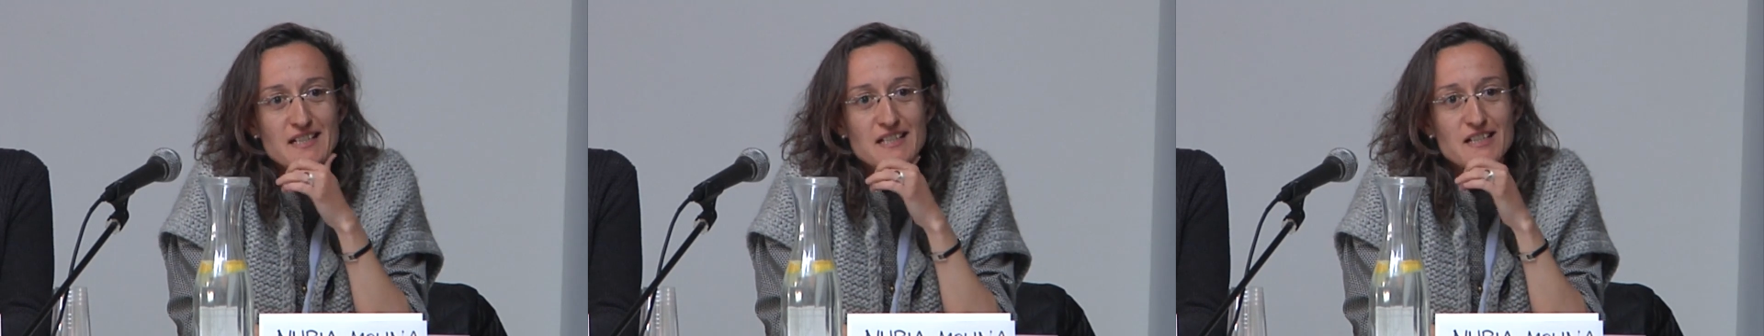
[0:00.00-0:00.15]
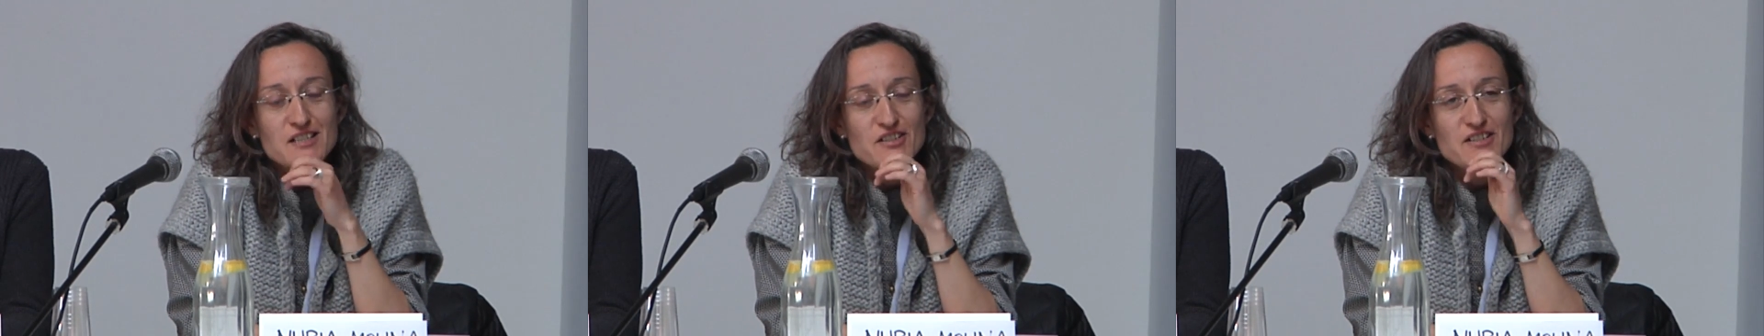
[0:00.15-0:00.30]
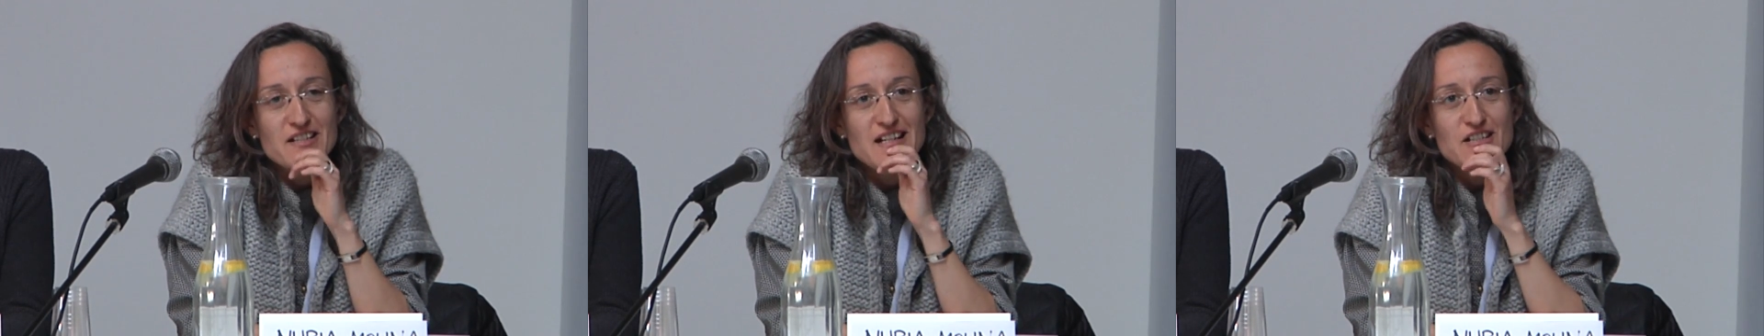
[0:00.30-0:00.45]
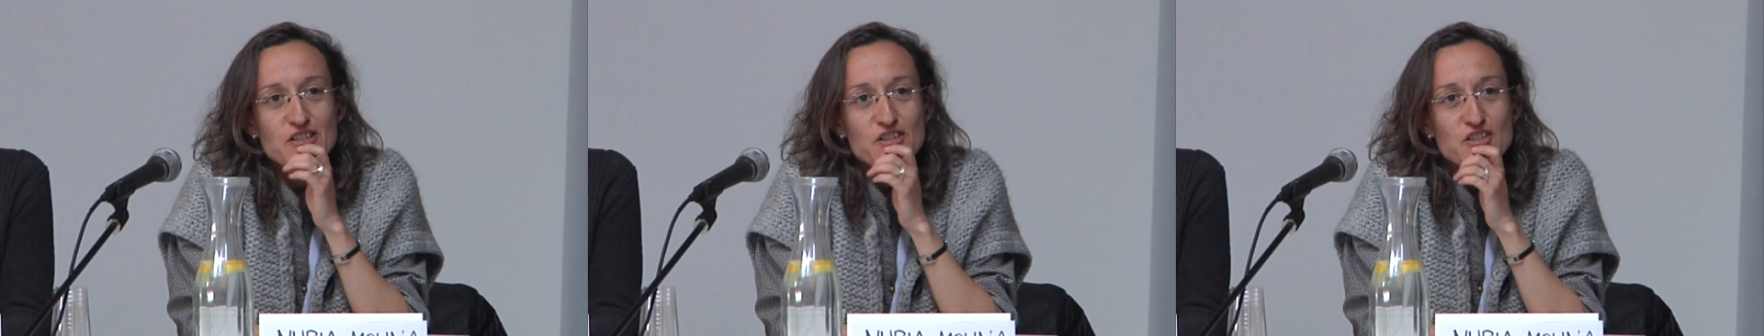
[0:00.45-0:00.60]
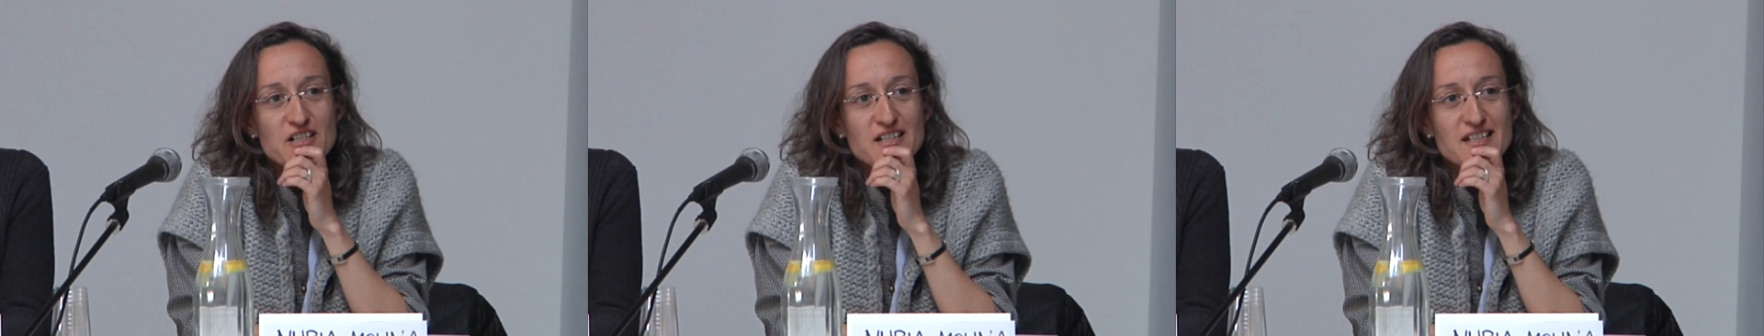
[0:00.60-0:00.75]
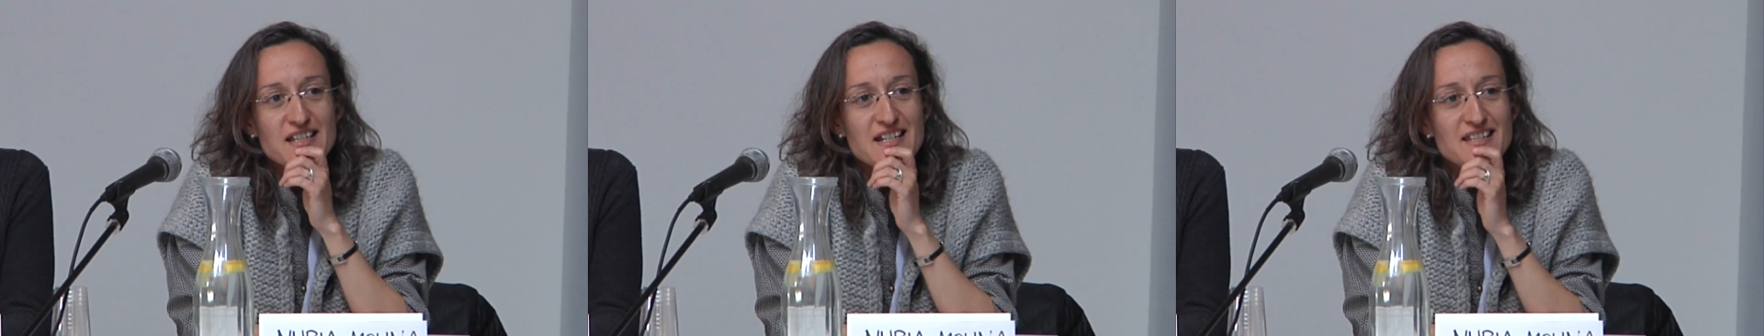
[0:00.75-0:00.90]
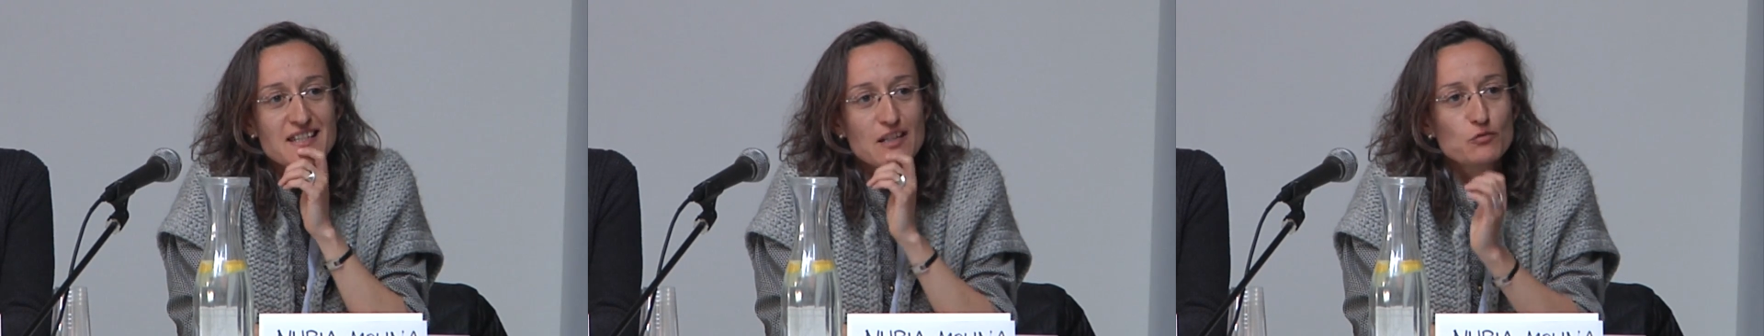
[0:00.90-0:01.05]
International
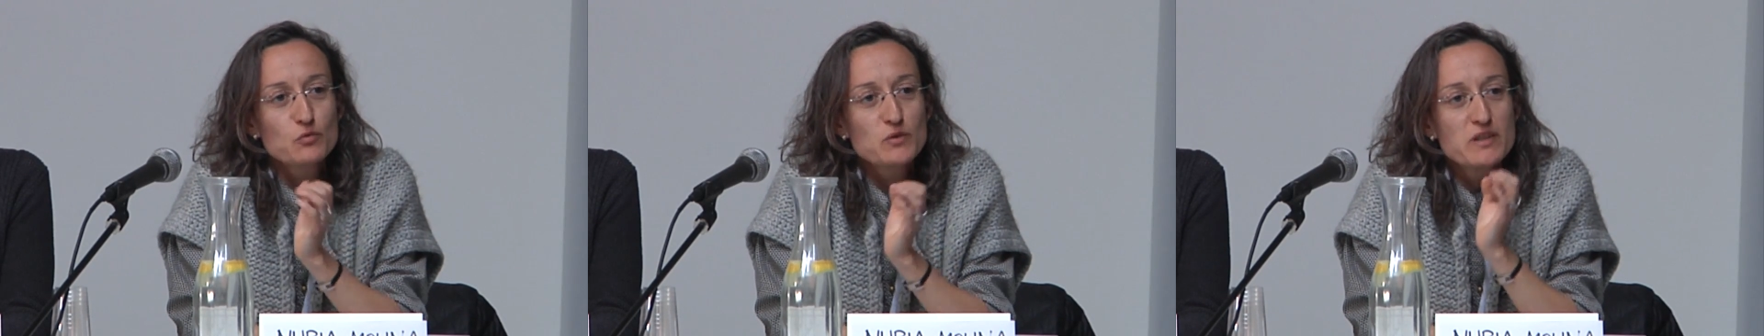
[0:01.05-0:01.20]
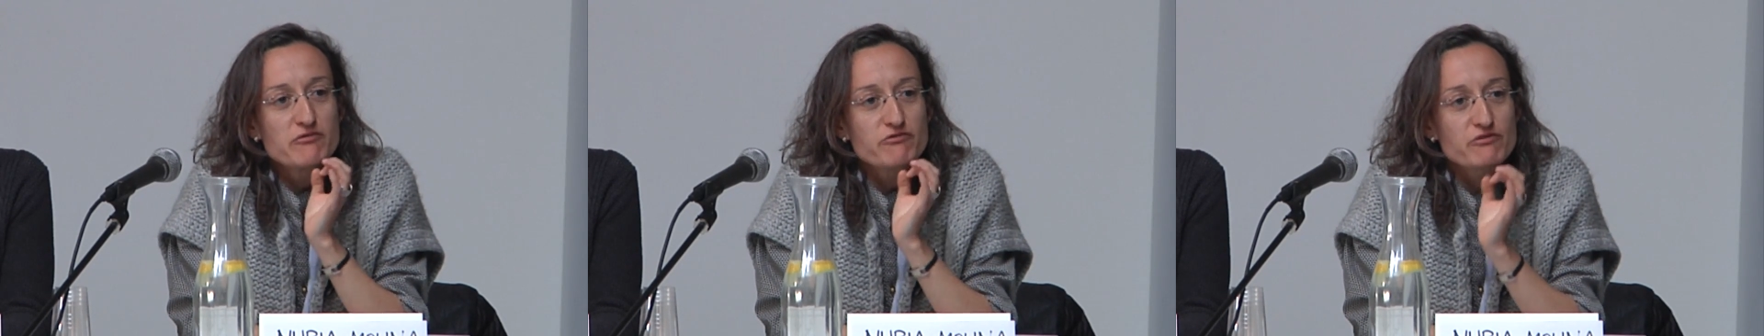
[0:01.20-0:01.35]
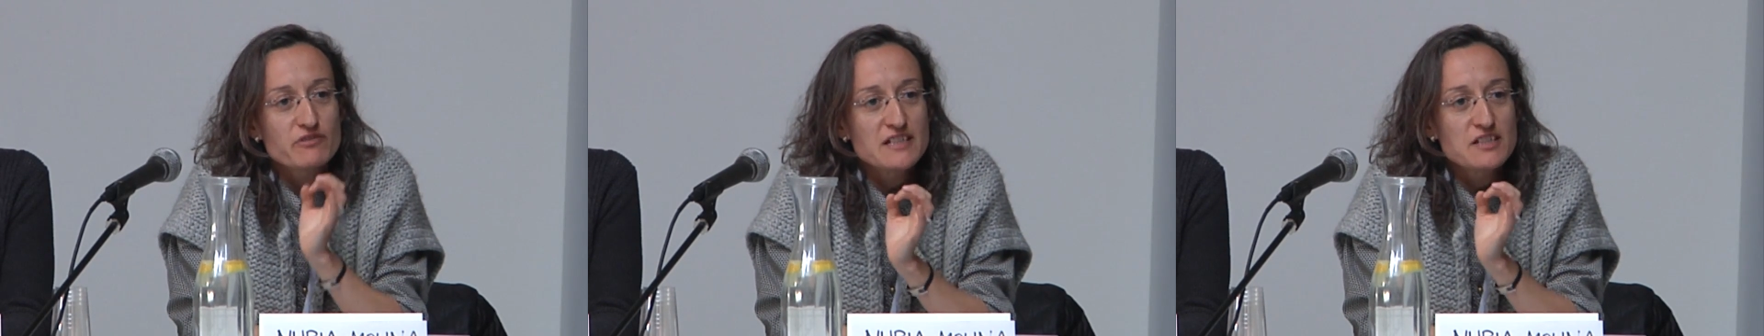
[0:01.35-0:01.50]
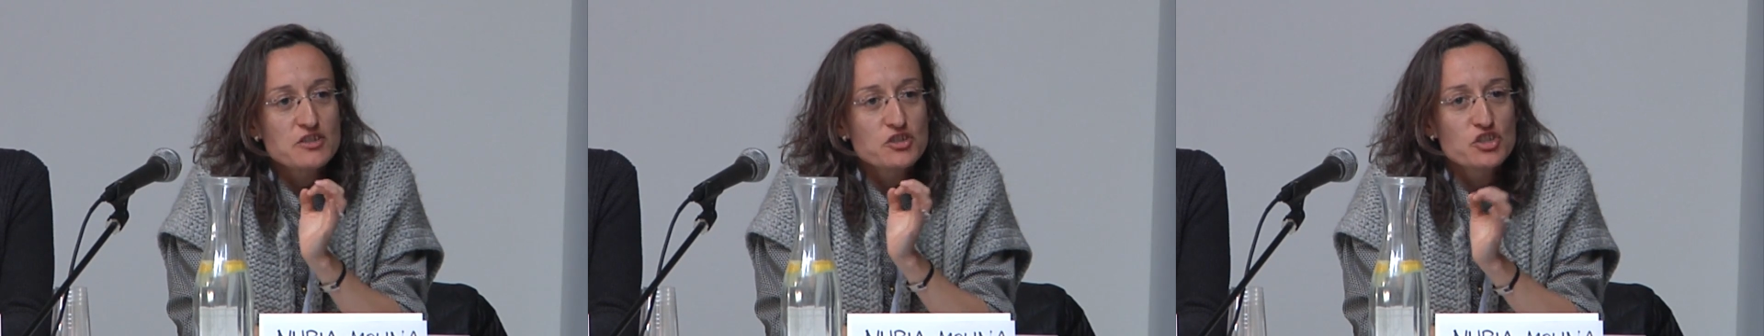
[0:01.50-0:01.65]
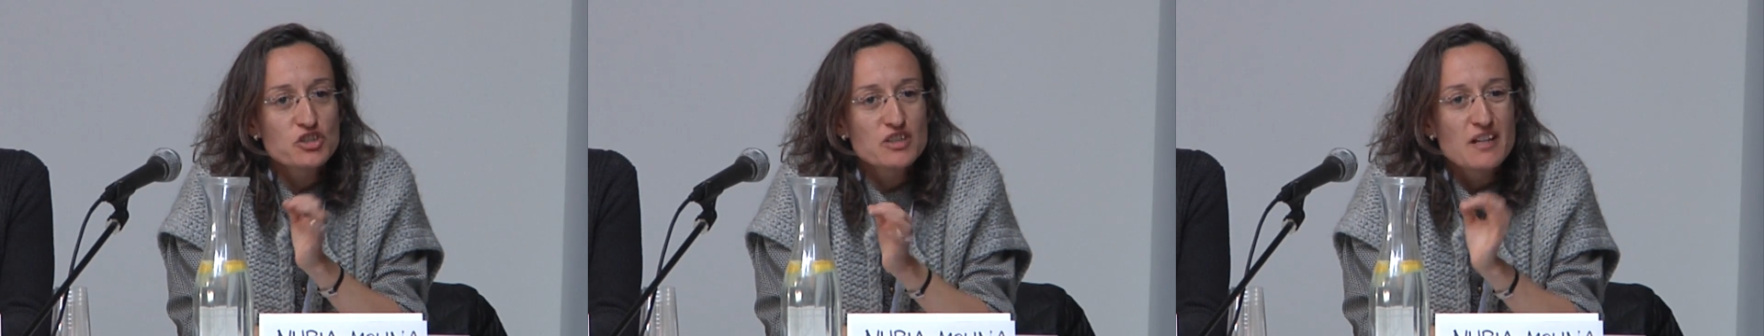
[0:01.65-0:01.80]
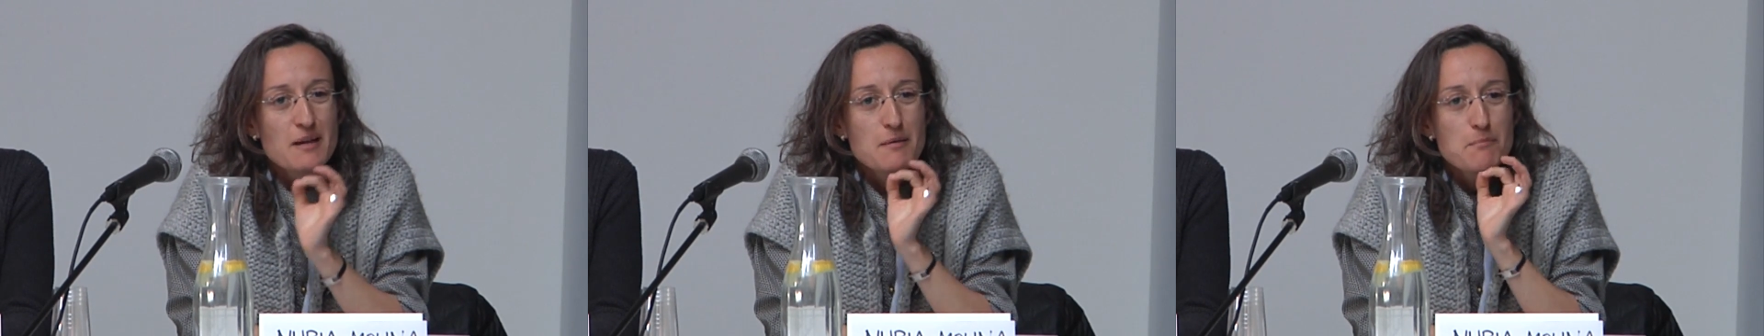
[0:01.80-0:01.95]
says that we've reached